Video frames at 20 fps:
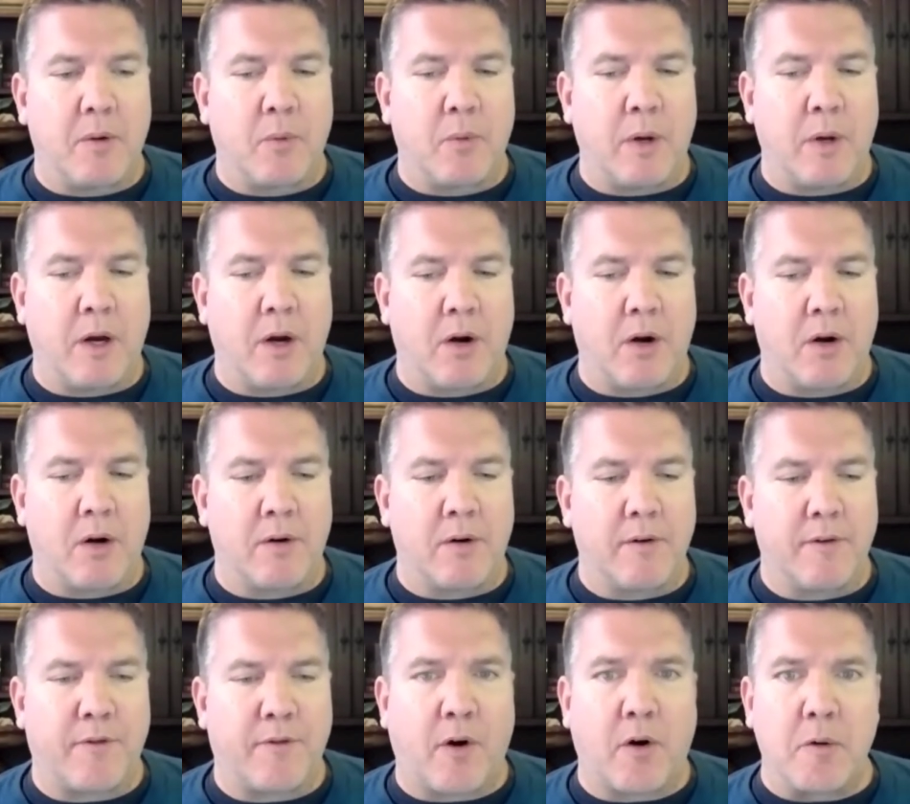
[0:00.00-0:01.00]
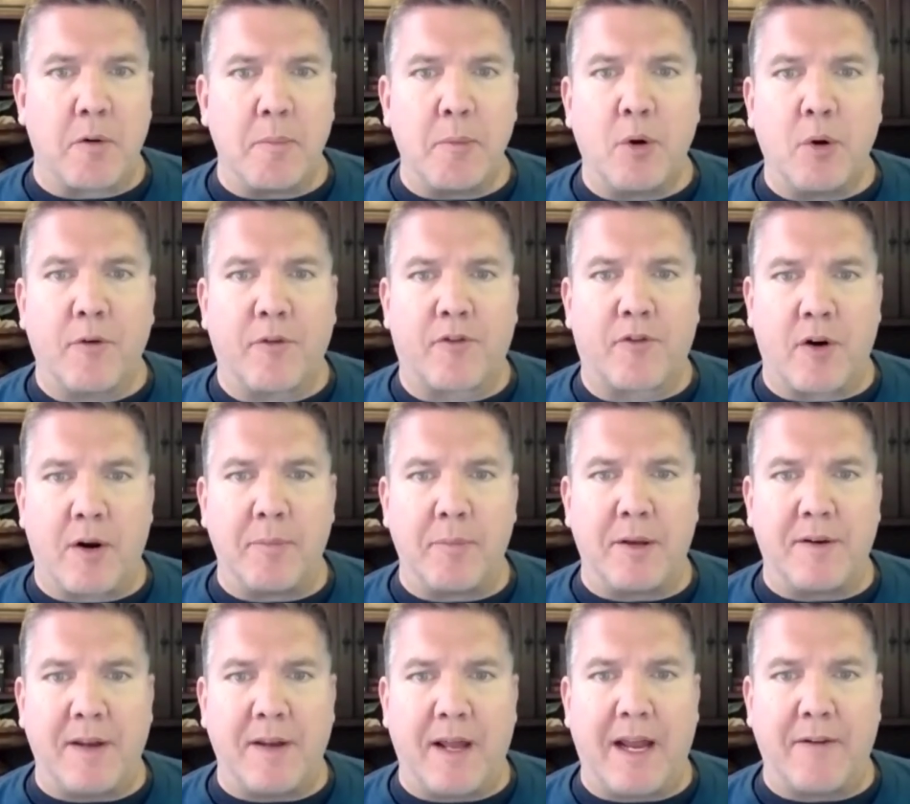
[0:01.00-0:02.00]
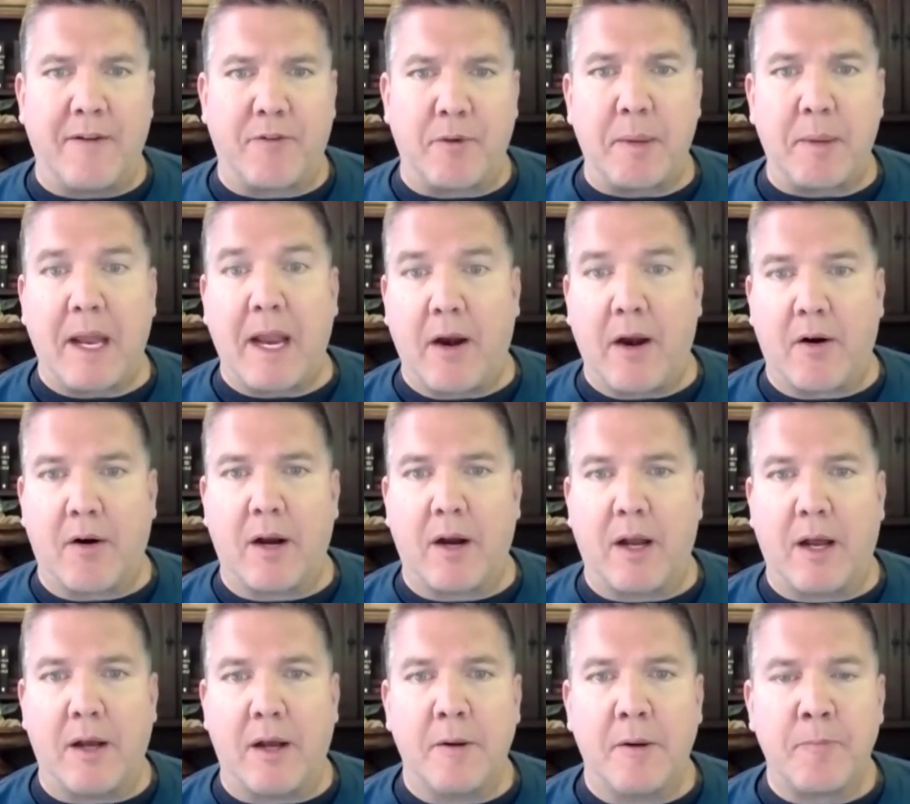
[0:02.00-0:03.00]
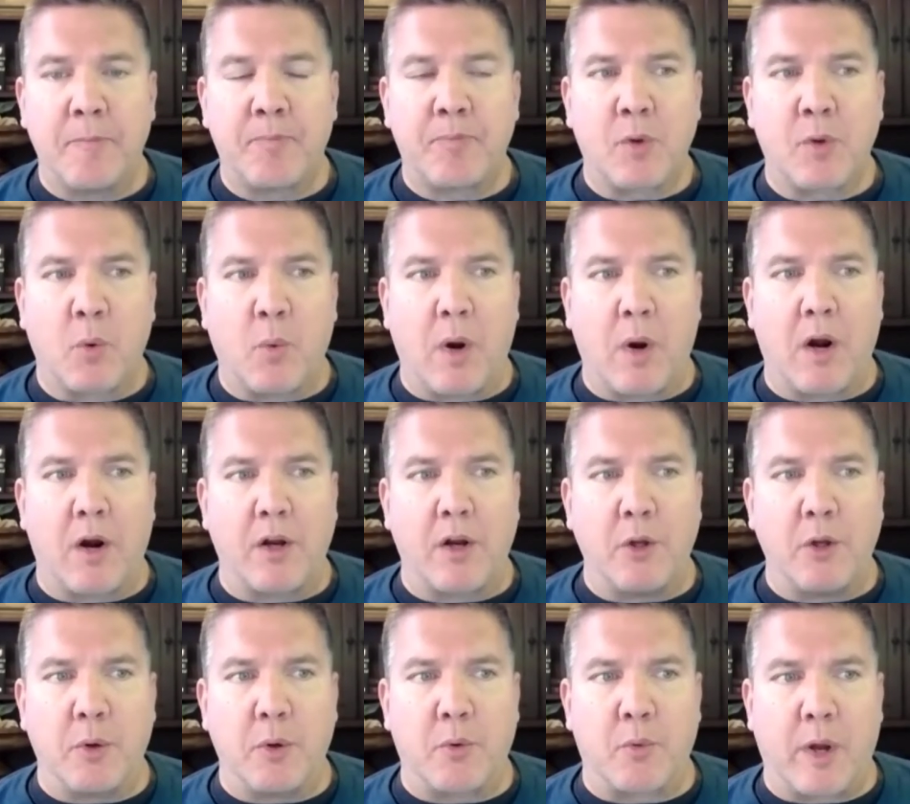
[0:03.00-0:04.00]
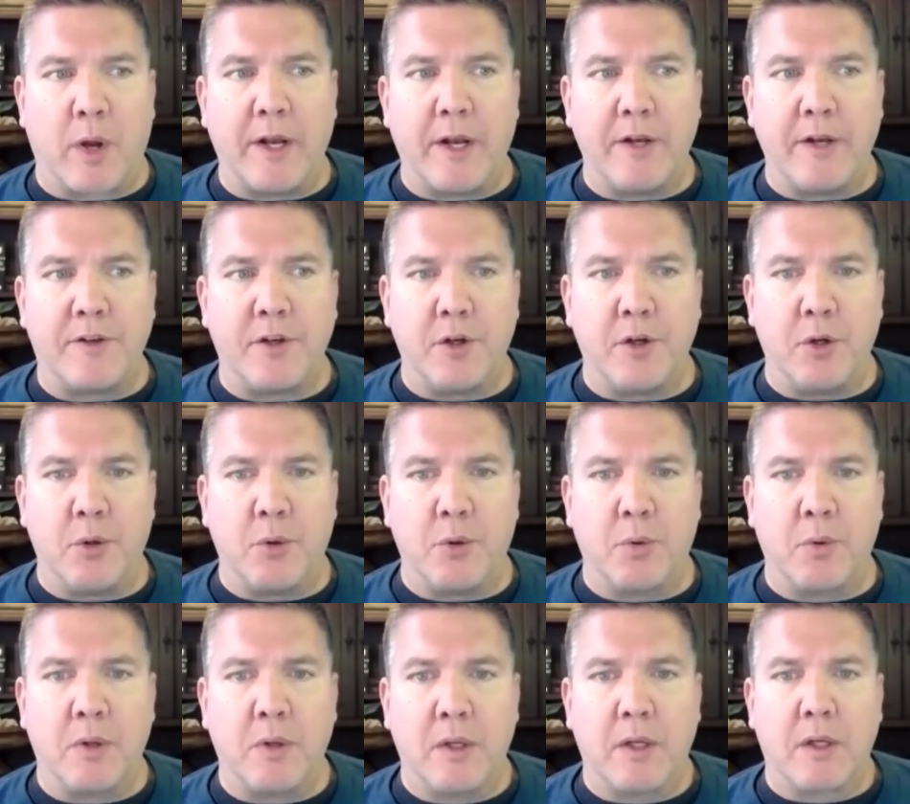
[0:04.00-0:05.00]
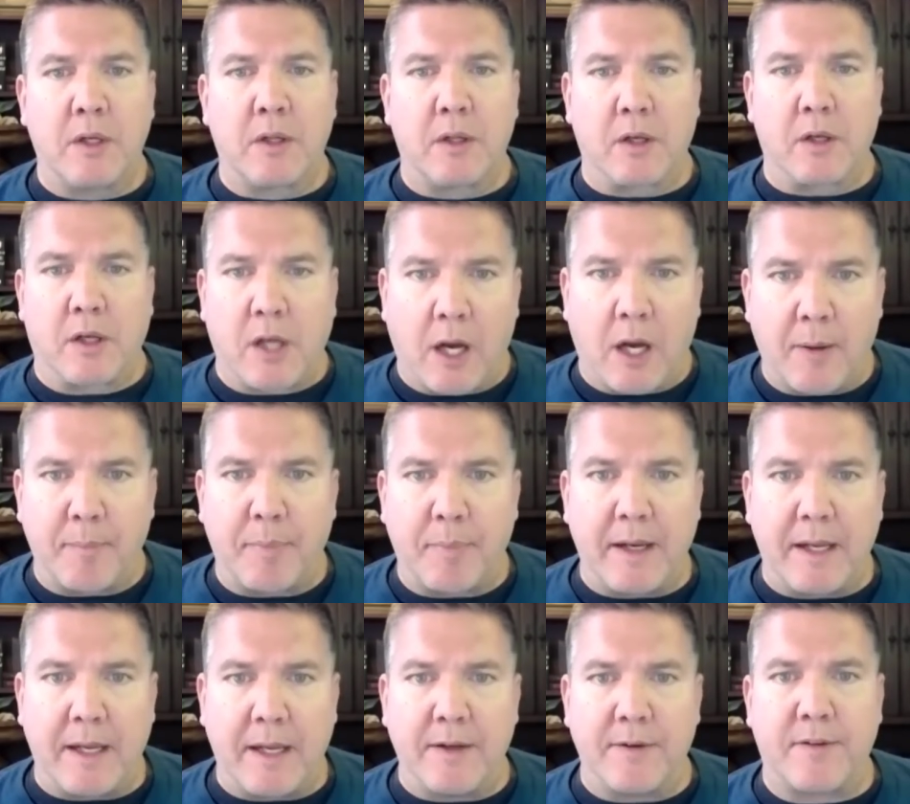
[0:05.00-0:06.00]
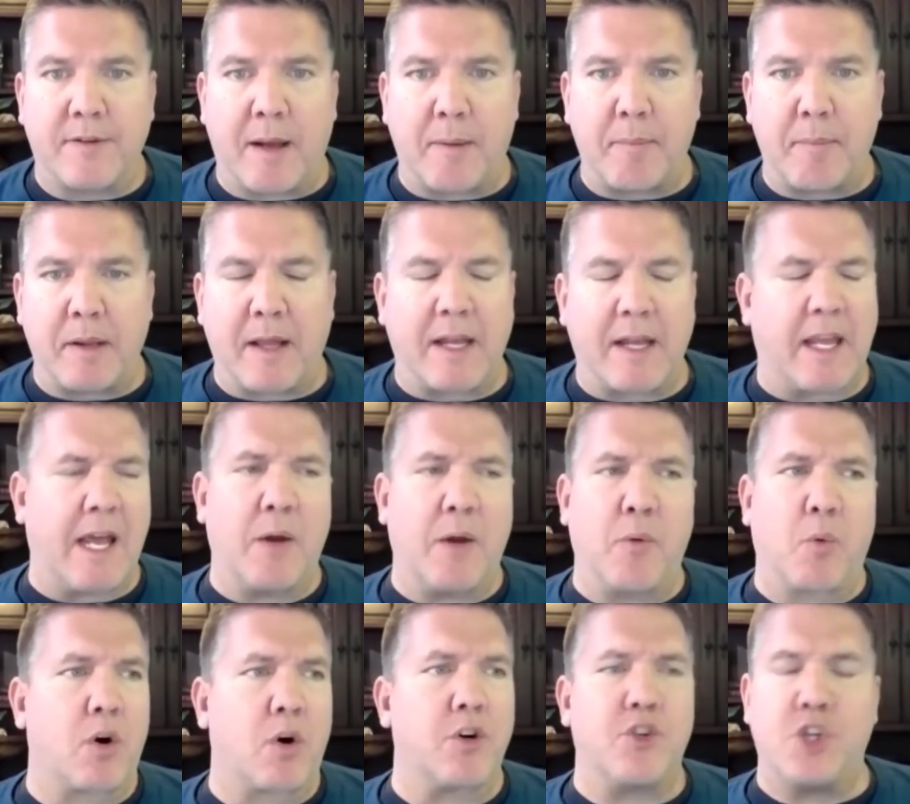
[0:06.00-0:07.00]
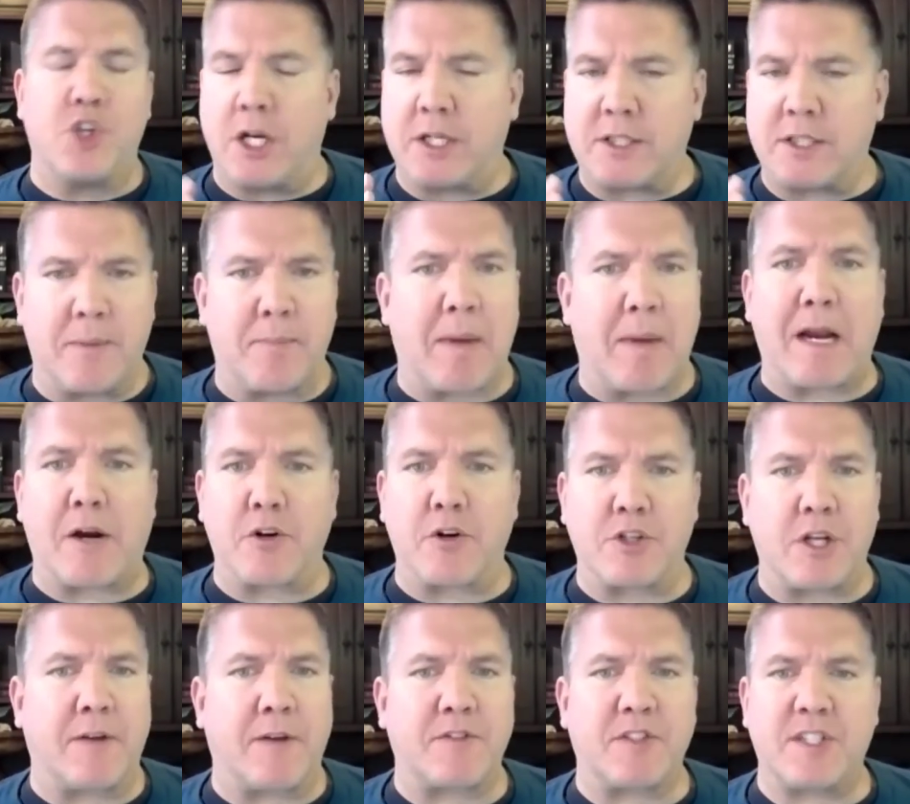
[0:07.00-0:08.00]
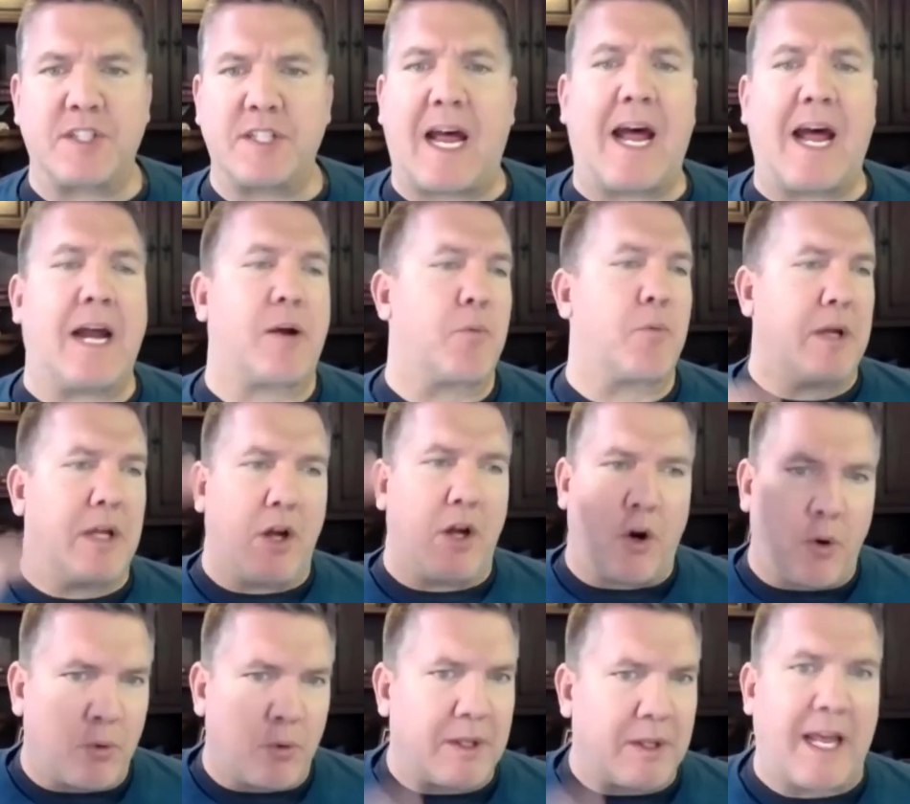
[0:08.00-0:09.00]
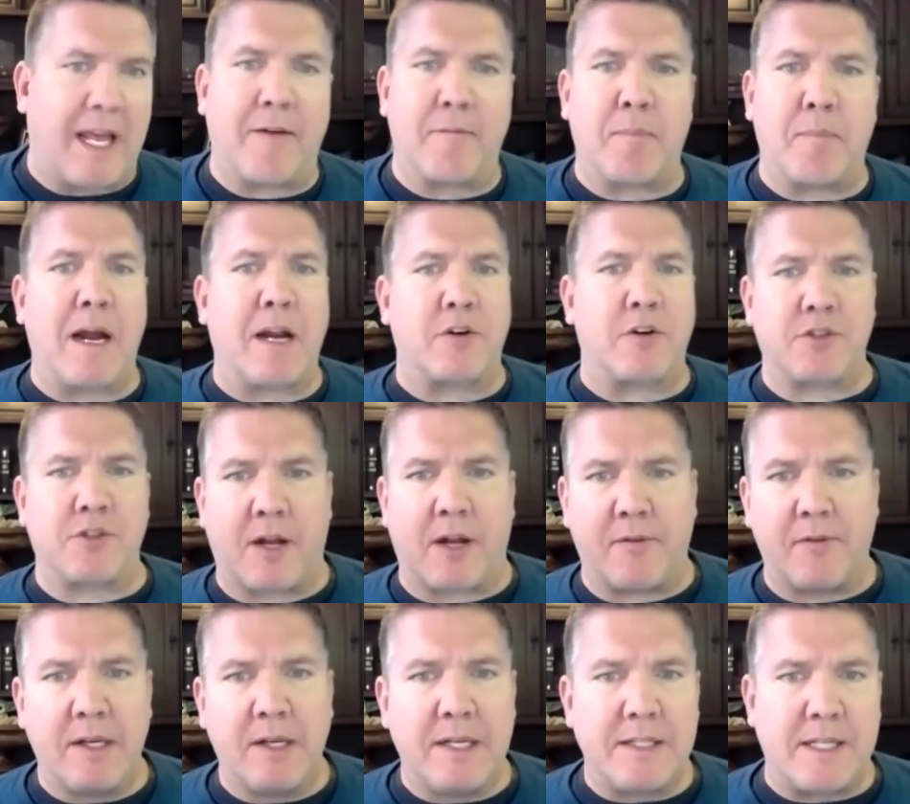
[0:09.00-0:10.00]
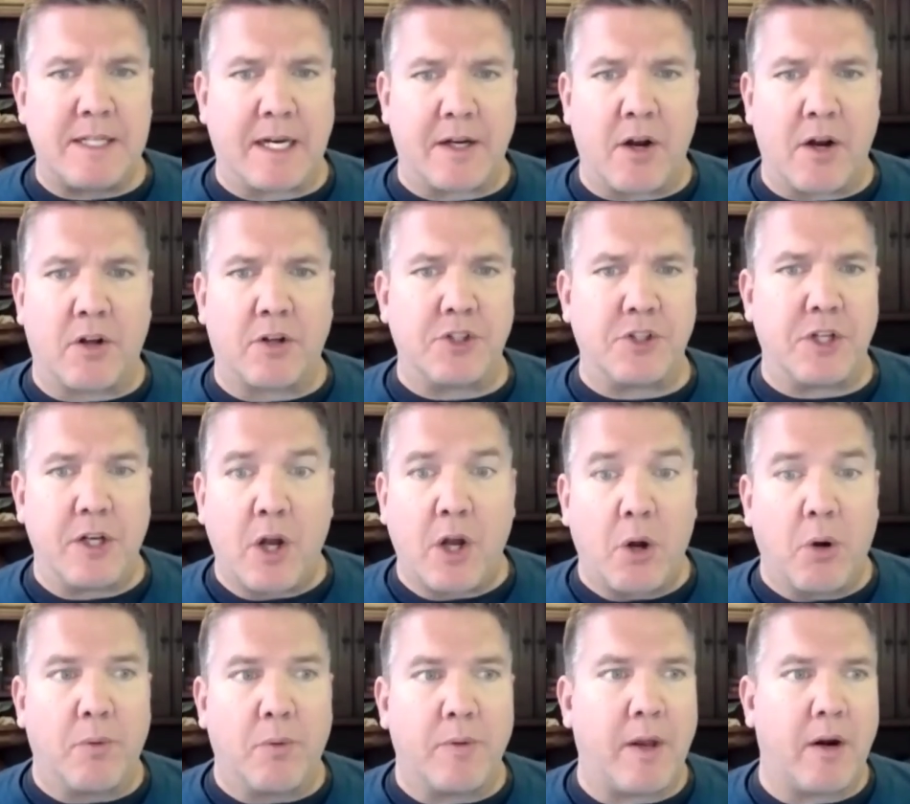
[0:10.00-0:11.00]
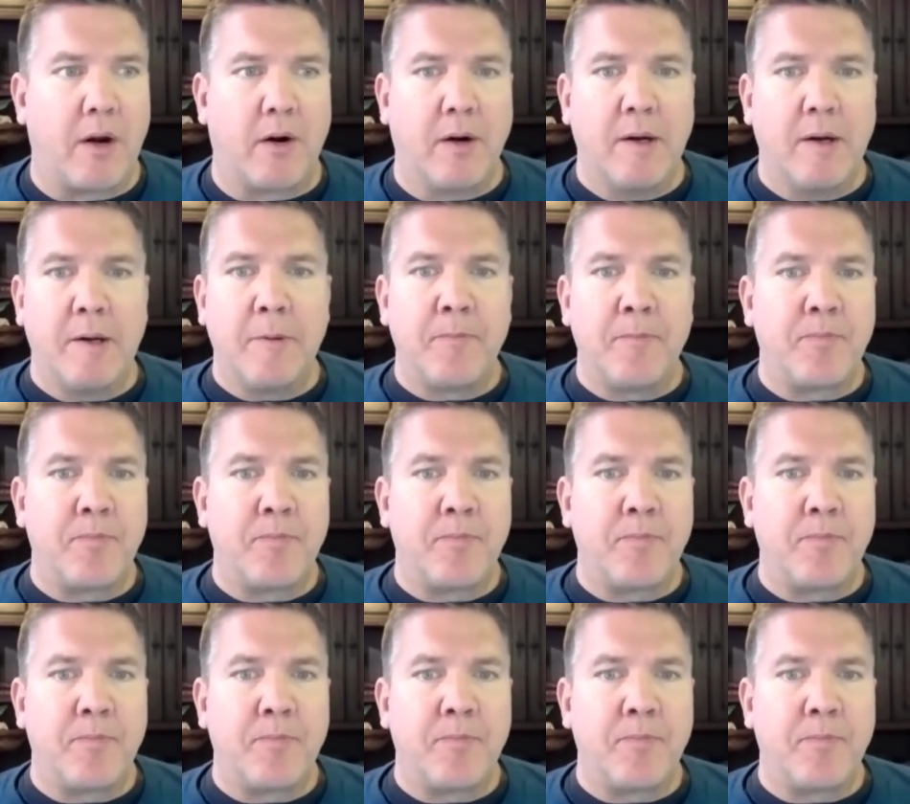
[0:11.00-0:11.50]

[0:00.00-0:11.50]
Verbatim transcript: we are far removed from the day from the era where you would run into companies that be like, hey, we're just a Microsoft stack. We only have Microsoft technology. No, they're